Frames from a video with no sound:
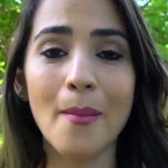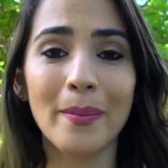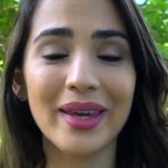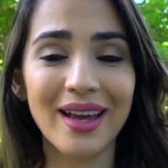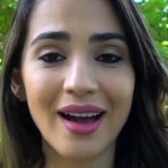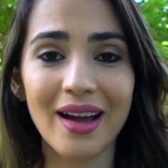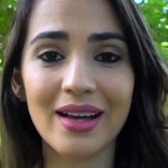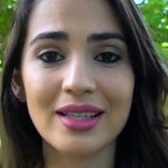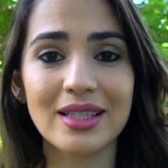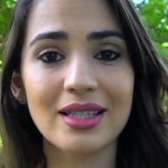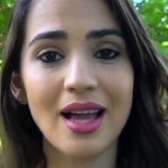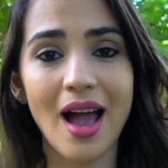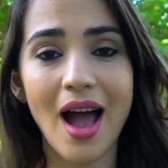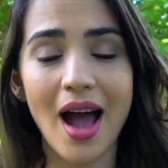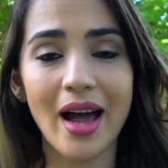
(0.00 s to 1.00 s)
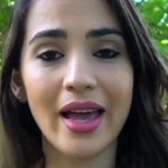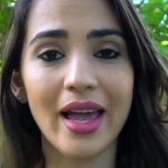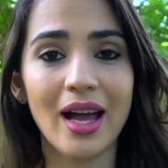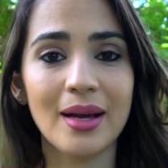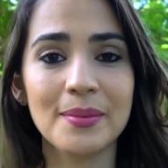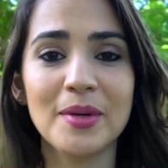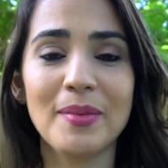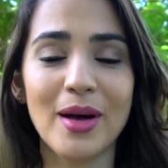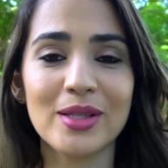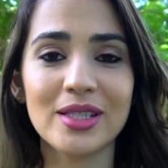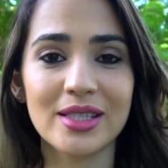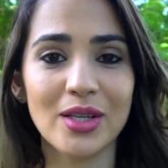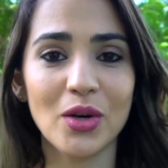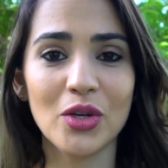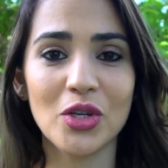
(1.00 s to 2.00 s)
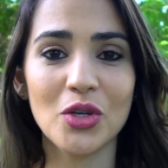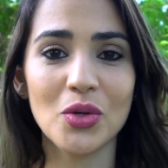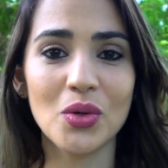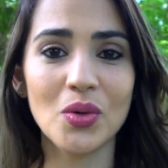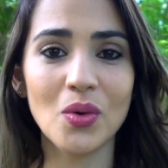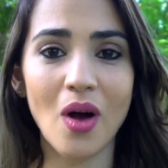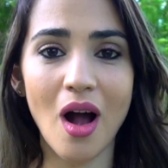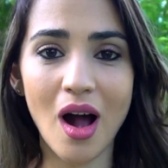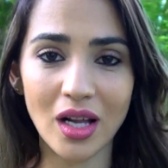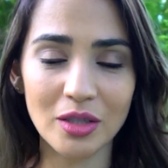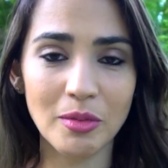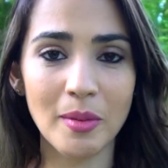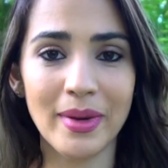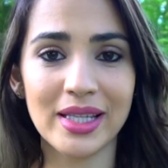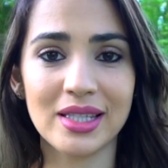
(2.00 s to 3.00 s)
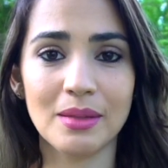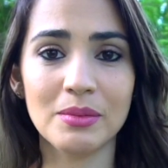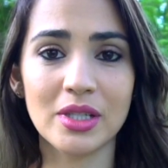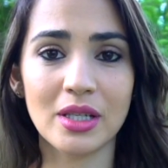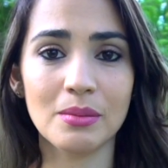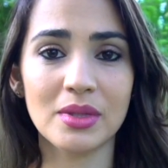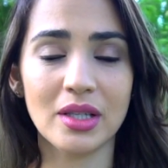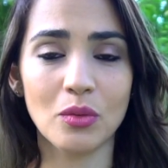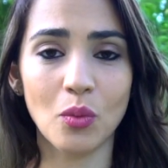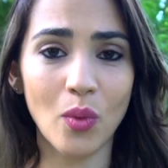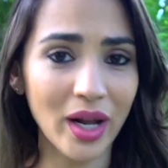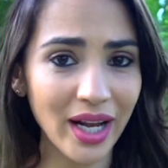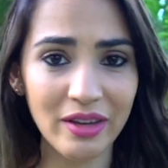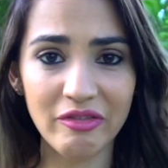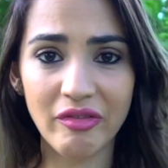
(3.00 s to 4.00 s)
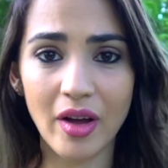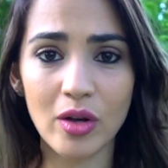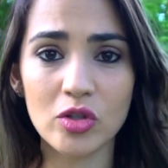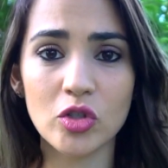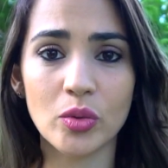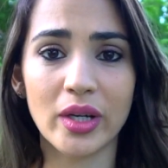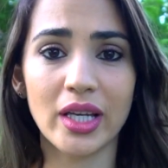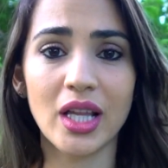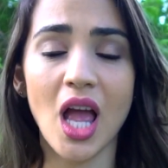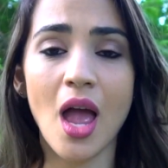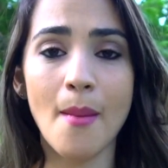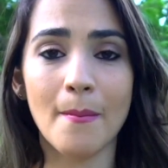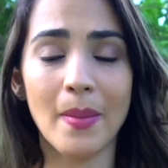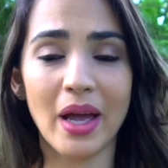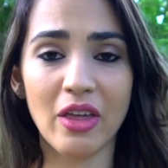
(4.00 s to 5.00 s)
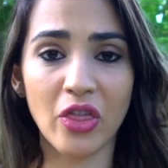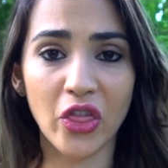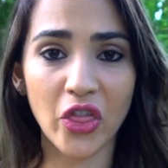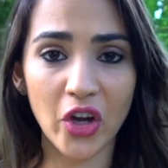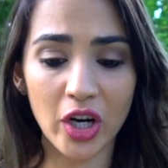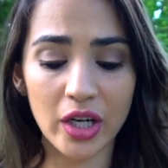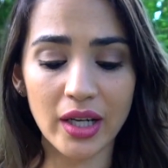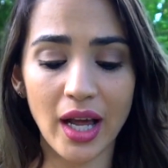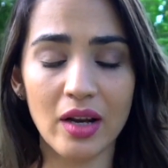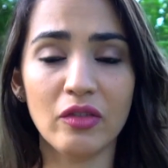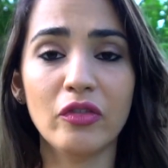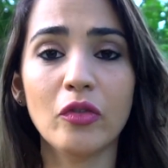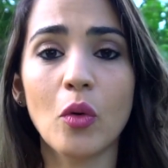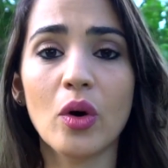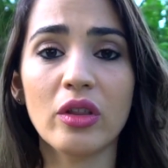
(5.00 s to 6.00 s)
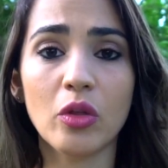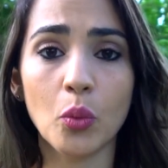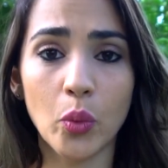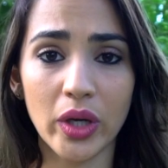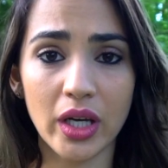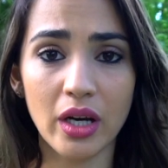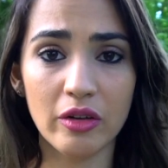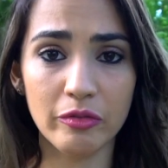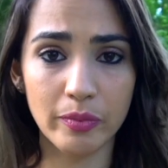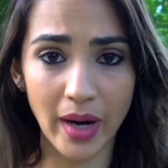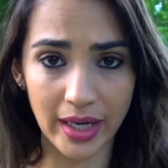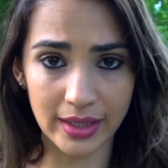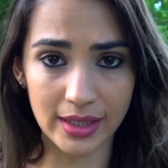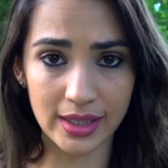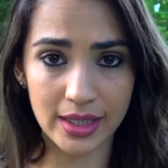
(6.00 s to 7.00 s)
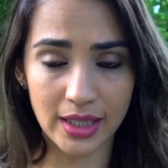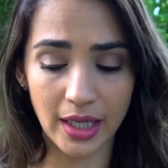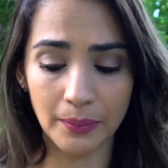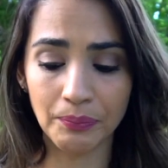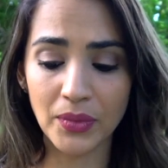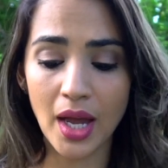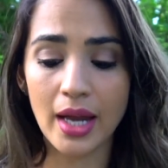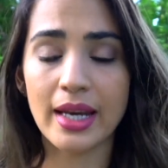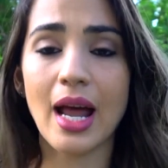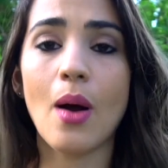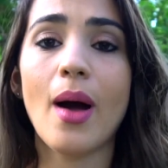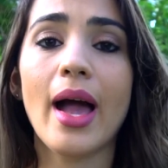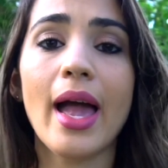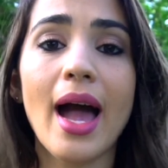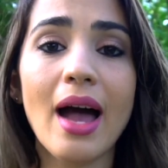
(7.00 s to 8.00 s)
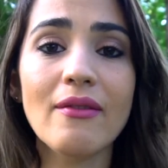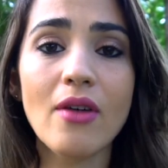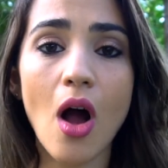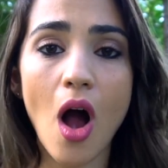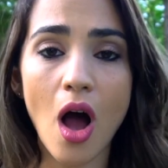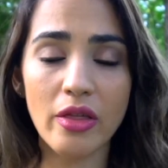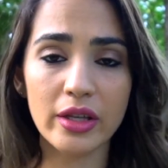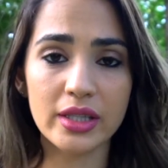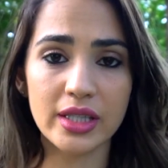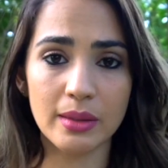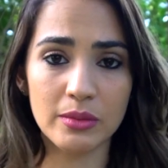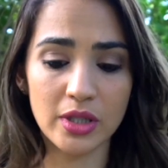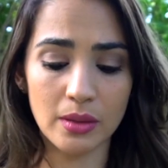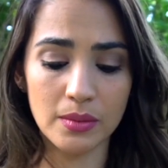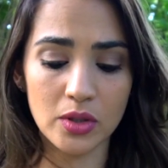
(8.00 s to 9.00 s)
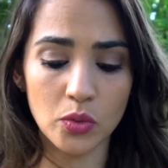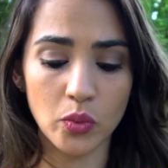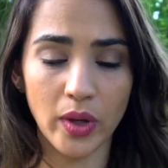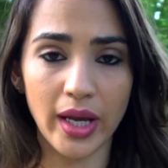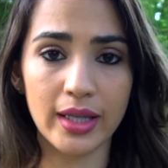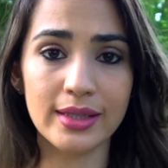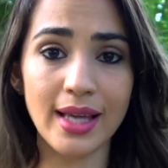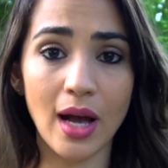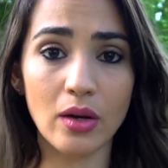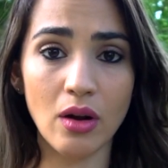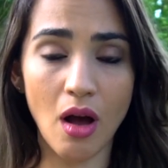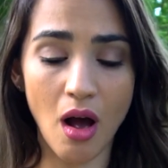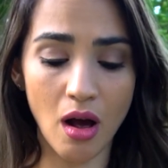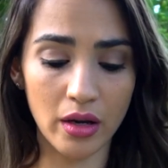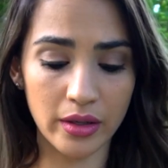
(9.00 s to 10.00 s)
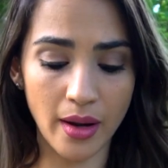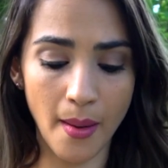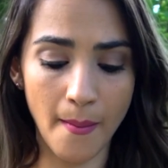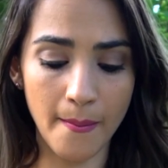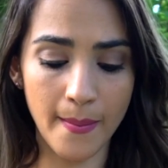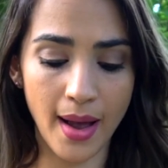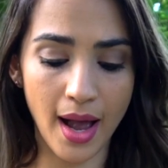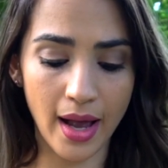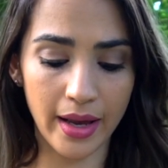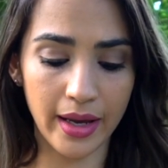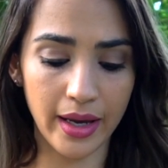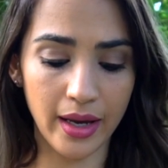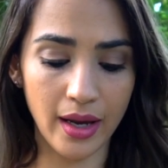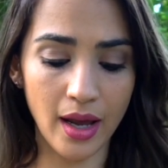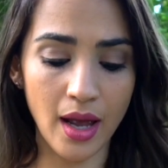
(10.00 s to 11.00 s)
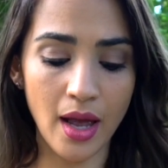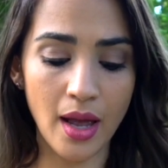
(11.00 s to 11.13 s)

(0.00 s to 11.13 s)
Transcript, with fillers: because I am about to tell you all about my symptoms and what I felt during my third and fourth week of pregnancy now I have all the symptoms written down on my